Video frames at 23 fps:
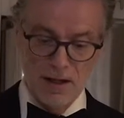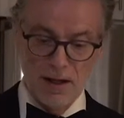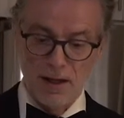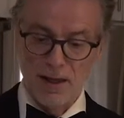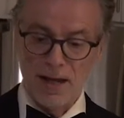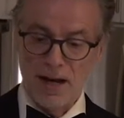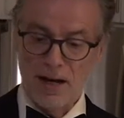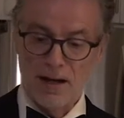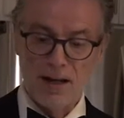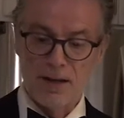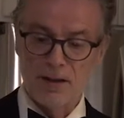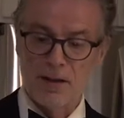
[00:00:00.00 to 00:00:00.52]

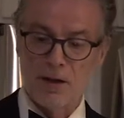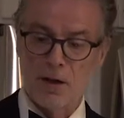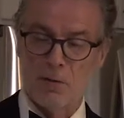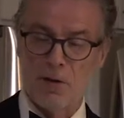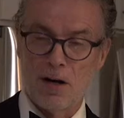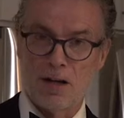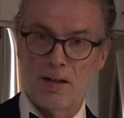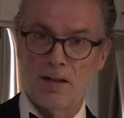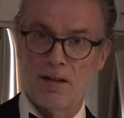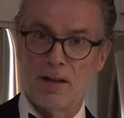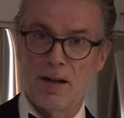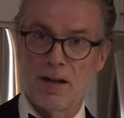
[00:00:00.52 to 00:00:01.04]
That has no
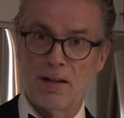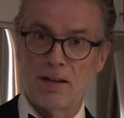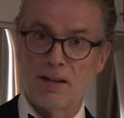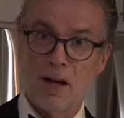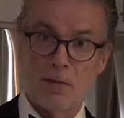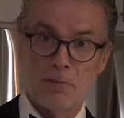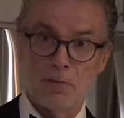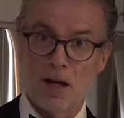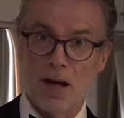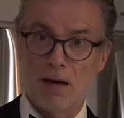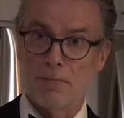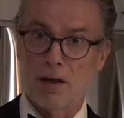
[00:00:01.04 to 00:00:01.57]
ice in it.
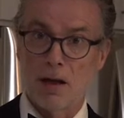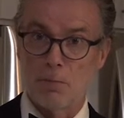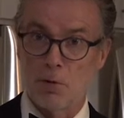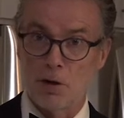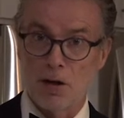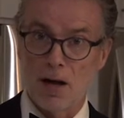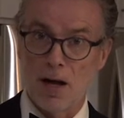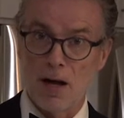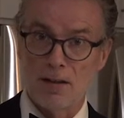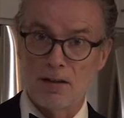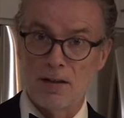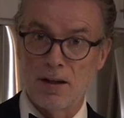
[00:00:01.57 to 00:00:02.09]
Sometimes I put
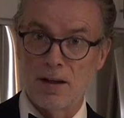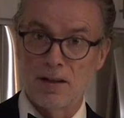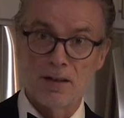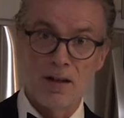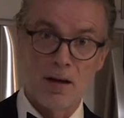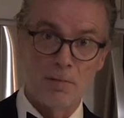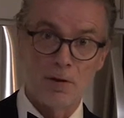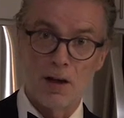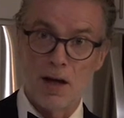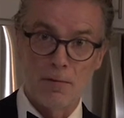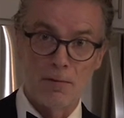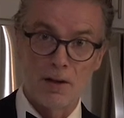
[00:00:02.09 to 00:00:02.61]
ice in it,
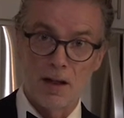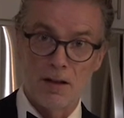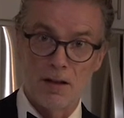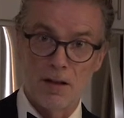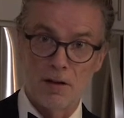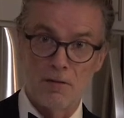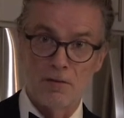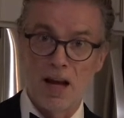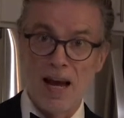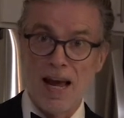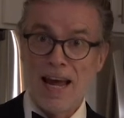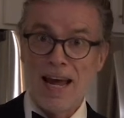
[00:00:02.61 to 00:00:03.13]
sometimes I
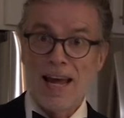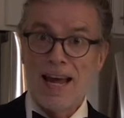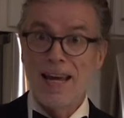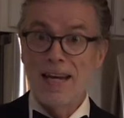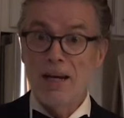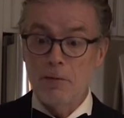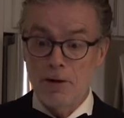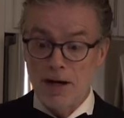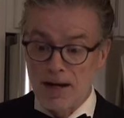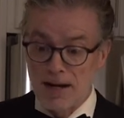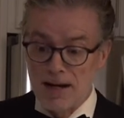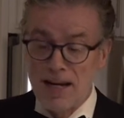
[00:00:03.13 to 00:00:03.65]
don't.
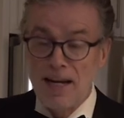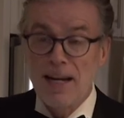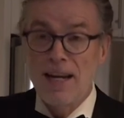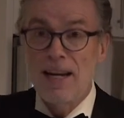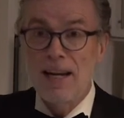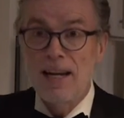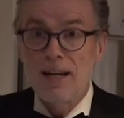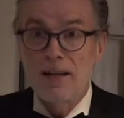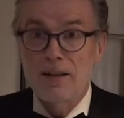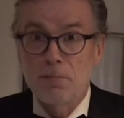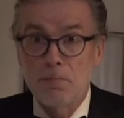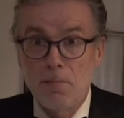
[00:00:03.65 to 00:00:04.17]
Anyway,
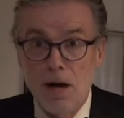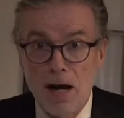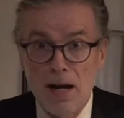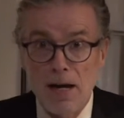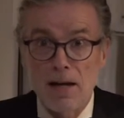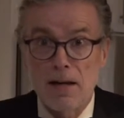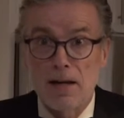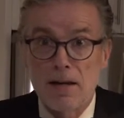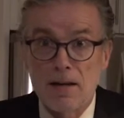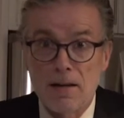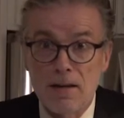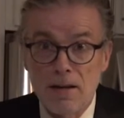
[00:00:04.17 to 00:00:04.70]
here's
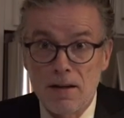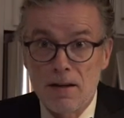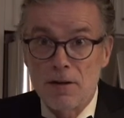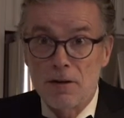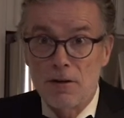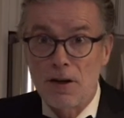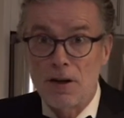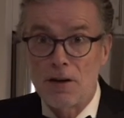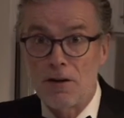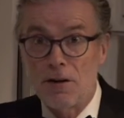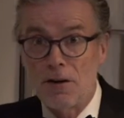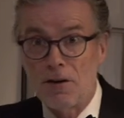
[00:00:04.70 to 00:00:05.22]
my
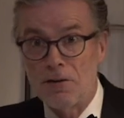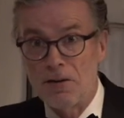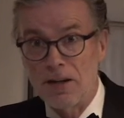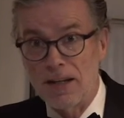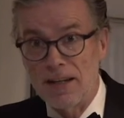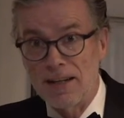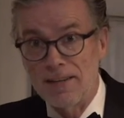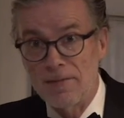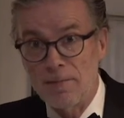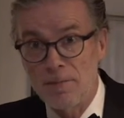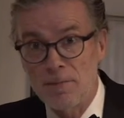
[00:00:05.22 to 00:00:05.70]
Negroni.